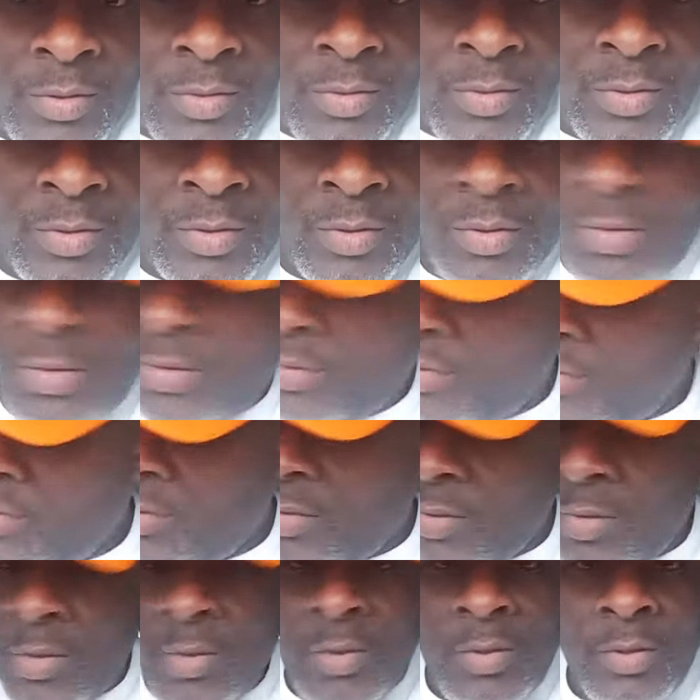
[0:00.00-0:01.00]

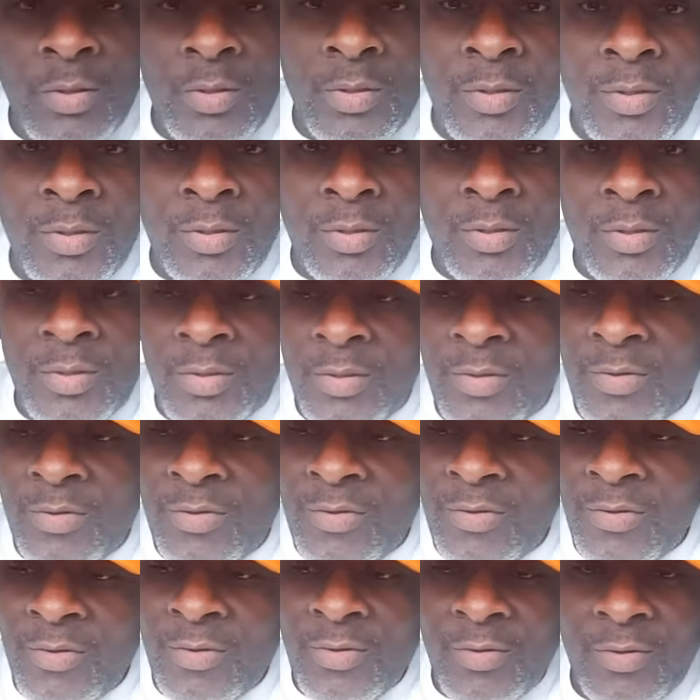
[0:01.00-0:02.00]

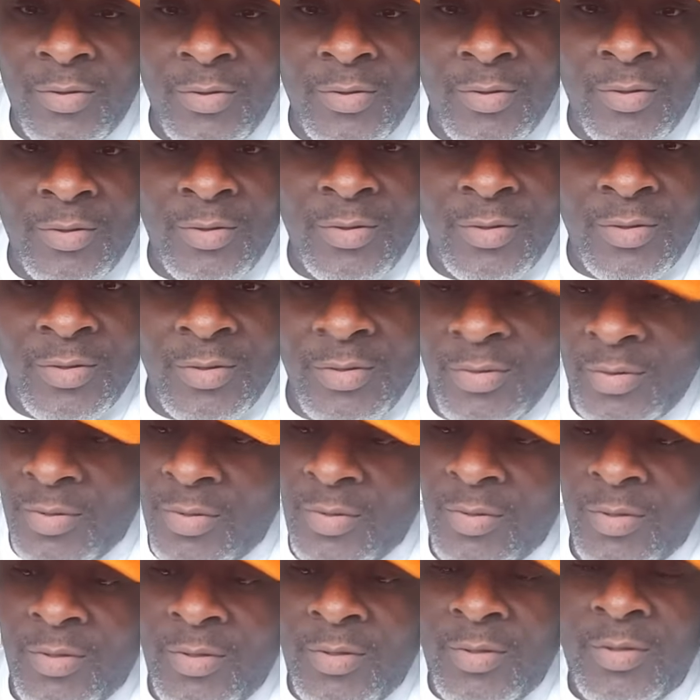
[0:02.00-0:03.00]

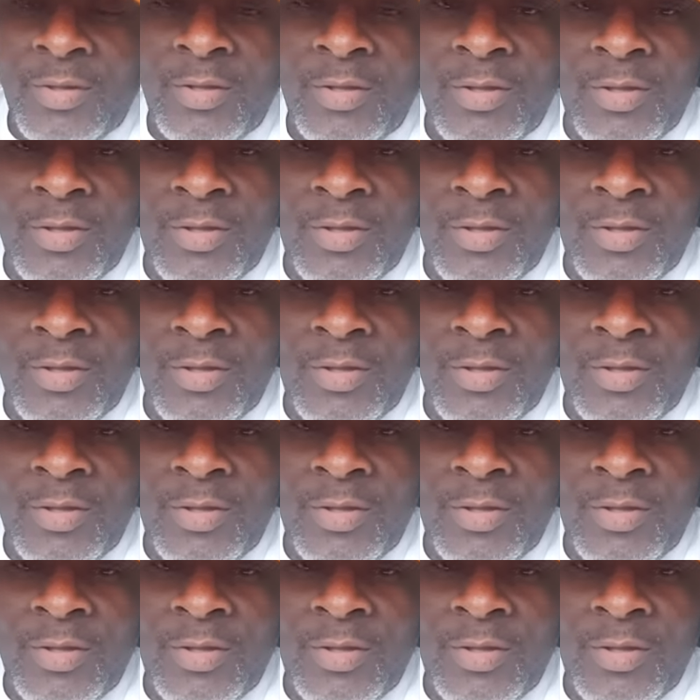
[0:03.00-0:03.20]
Nobody speaks.